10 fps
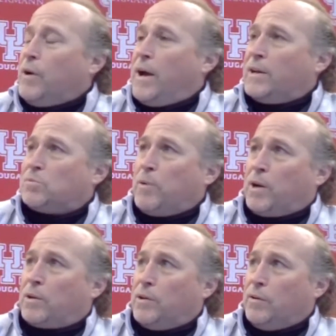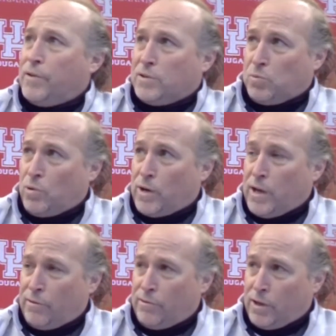aspect of his work
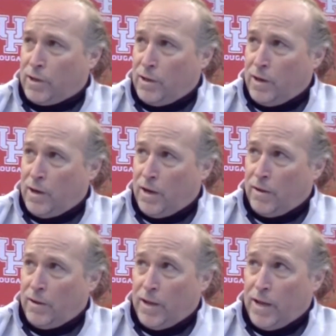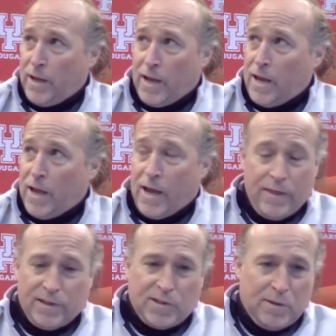ethic,
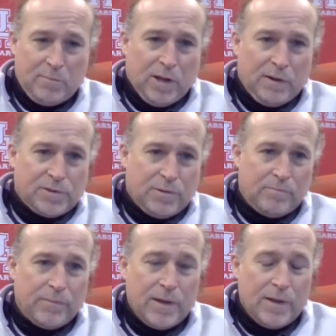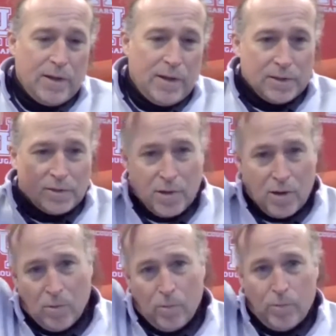the team loves him.
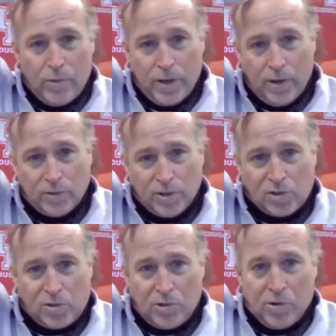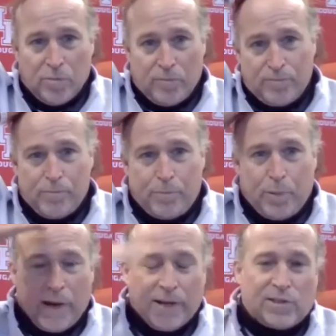So, you know, just through
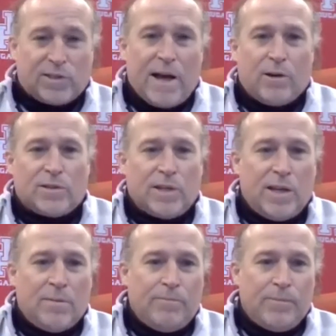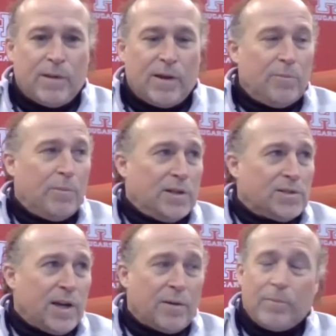playing scout team, everybody's
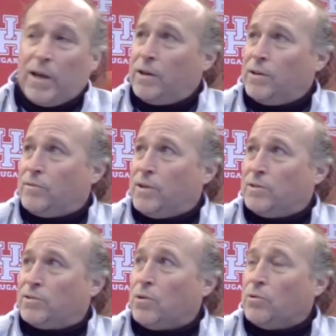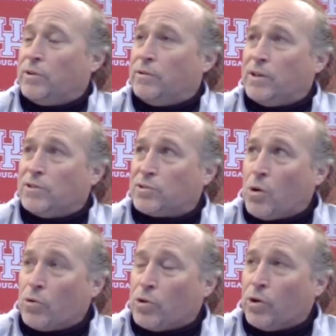like, man, he's
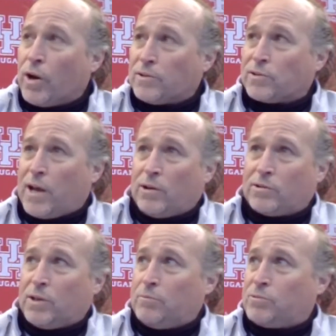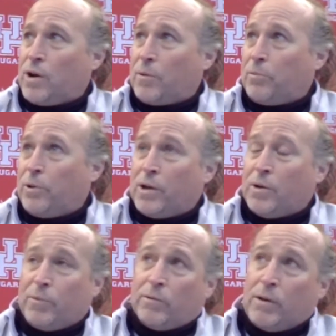so good on scout team. Try to play
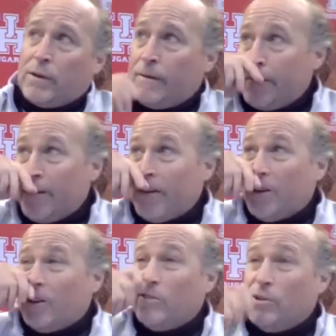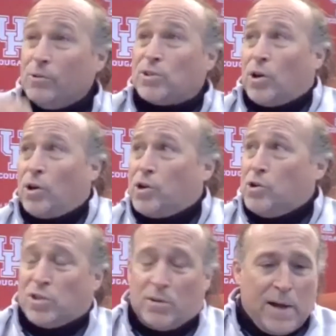him. And we started
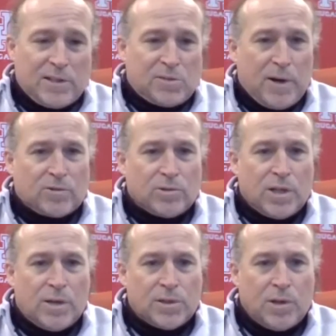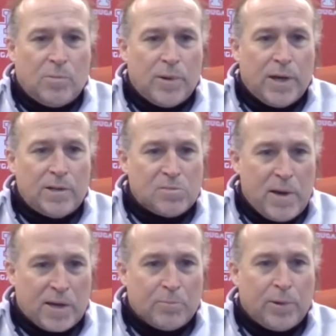using him on special teams a little bit, and he's
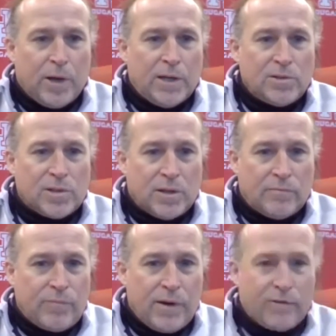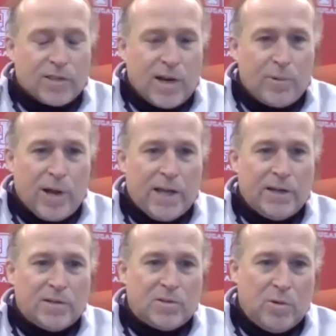making plays. And every time we hand
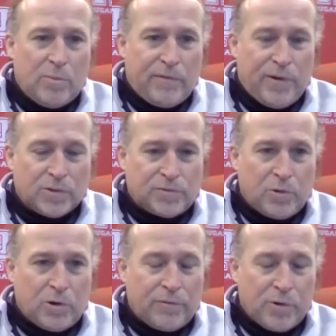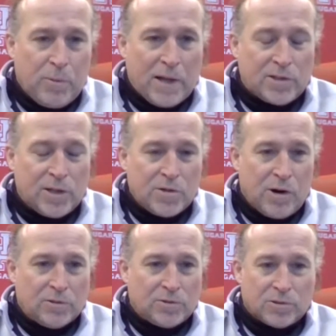it to him, he falls forward for about 10
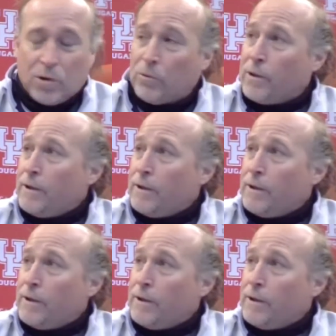yards. So,